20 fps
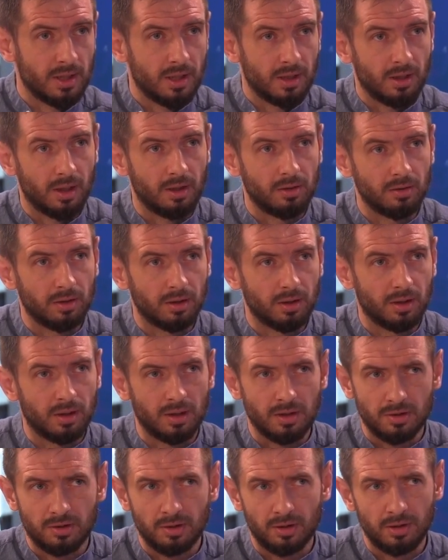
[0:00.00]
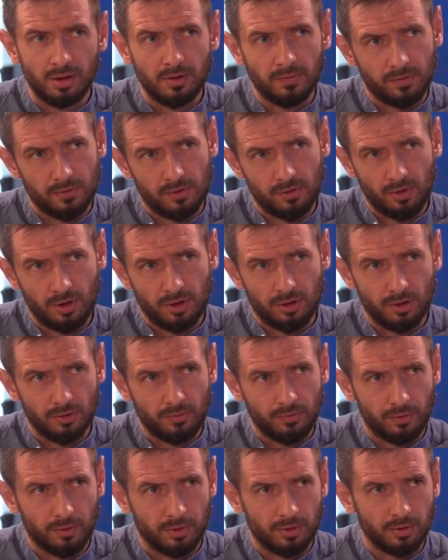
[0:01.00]
Now, is there an infrastructure
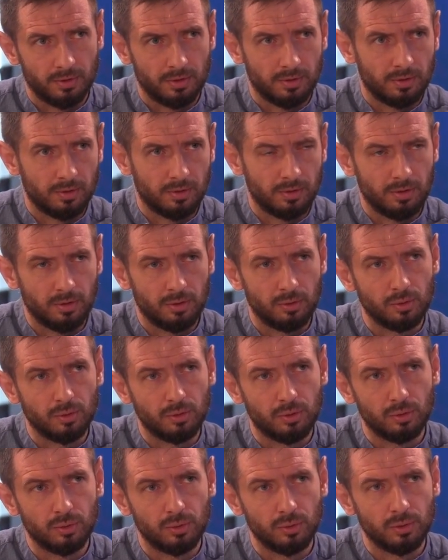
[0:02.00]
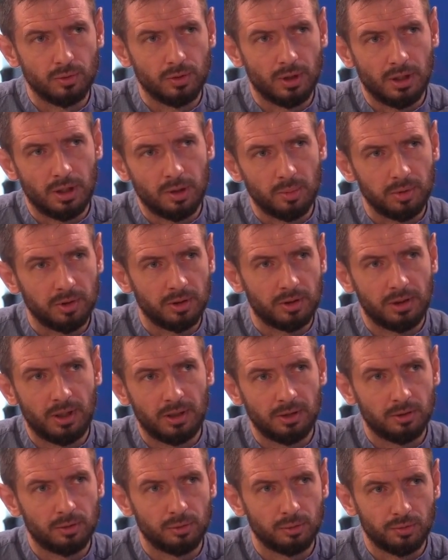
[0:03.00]
for you to enable the
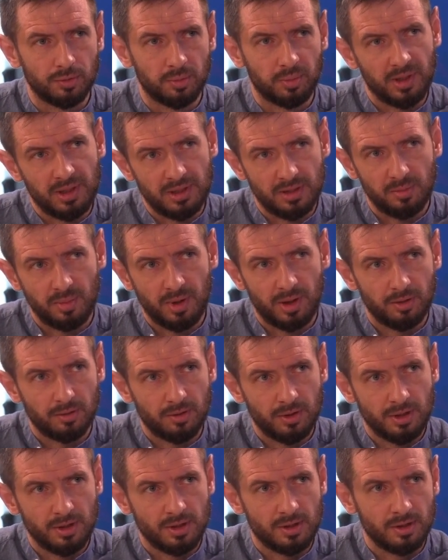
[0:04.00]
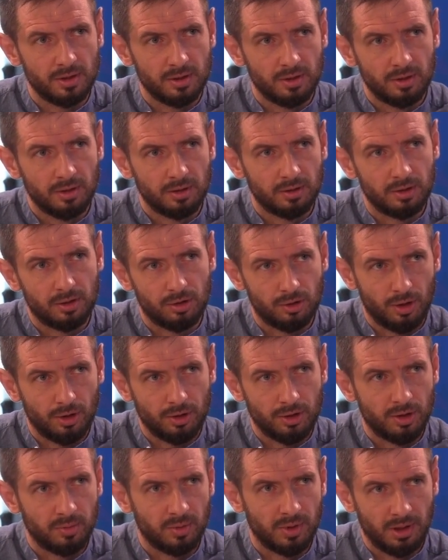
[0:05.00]
client to replace the batteries,
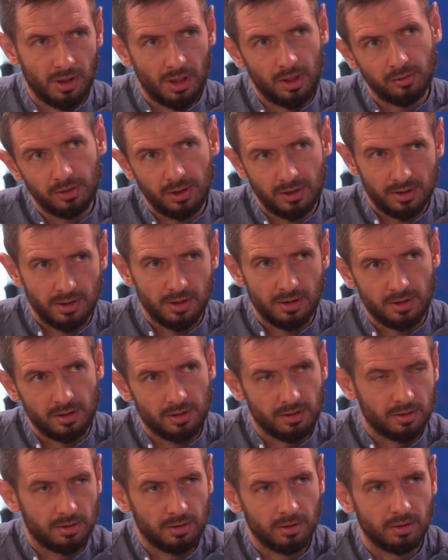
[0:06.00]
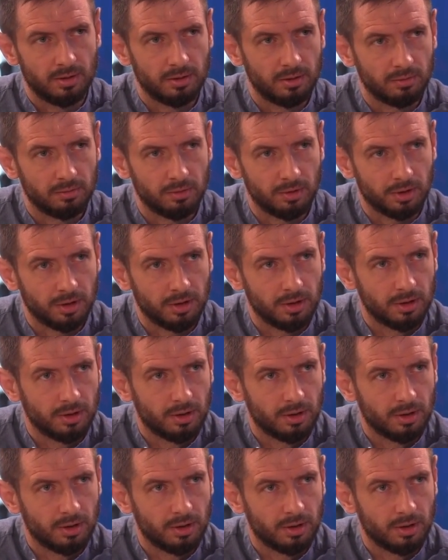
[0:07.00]
discharge them, and how does this uh, work?